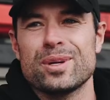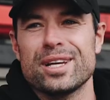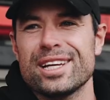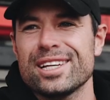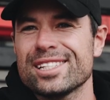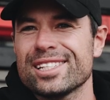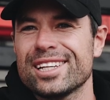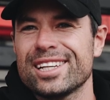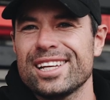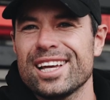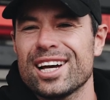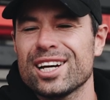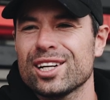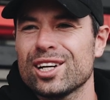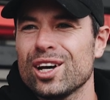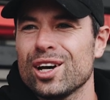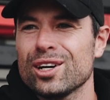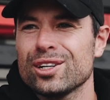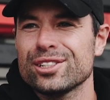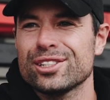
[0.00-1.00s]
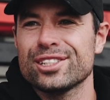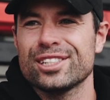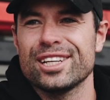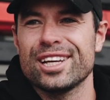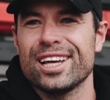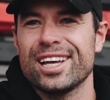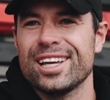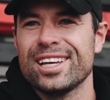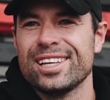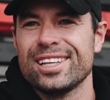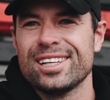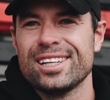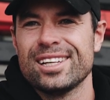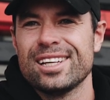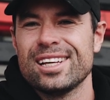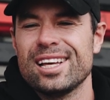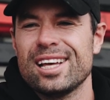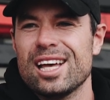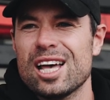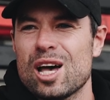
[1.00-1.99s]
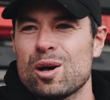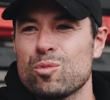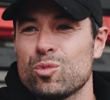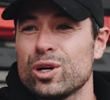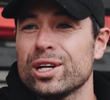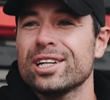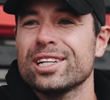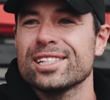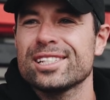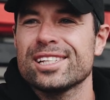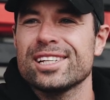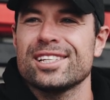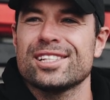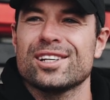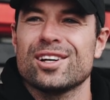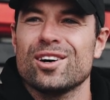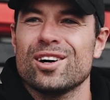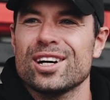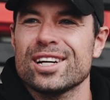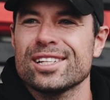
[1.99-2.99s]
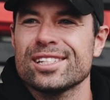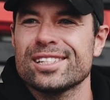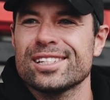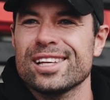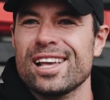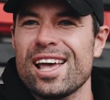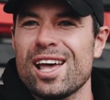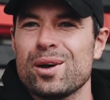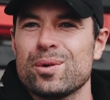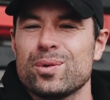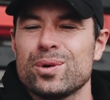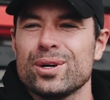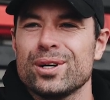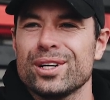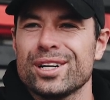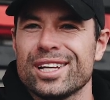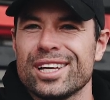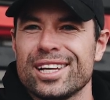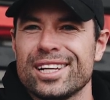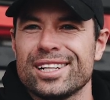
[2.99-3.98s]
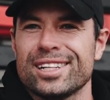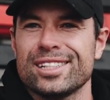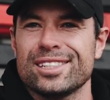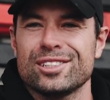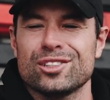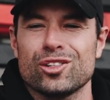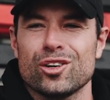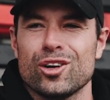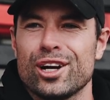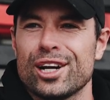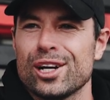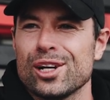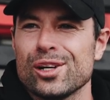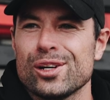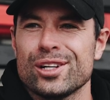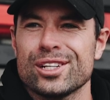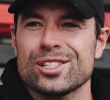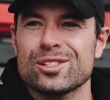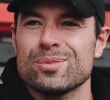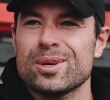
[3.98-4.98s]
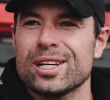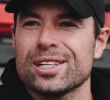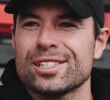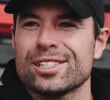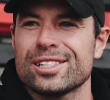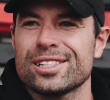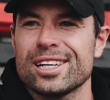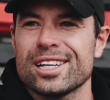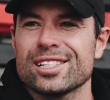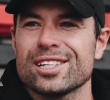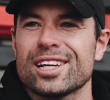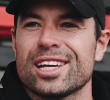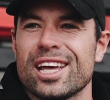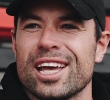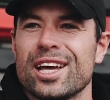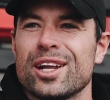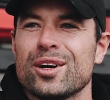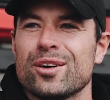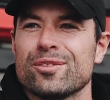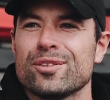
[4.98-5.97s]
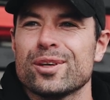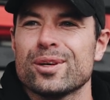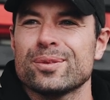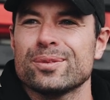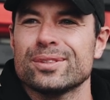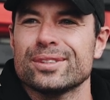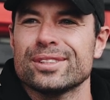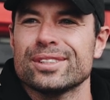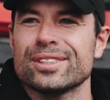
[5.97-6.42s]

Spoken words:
me as a young coach to witness these guys at work and try and learn as much as I can off them.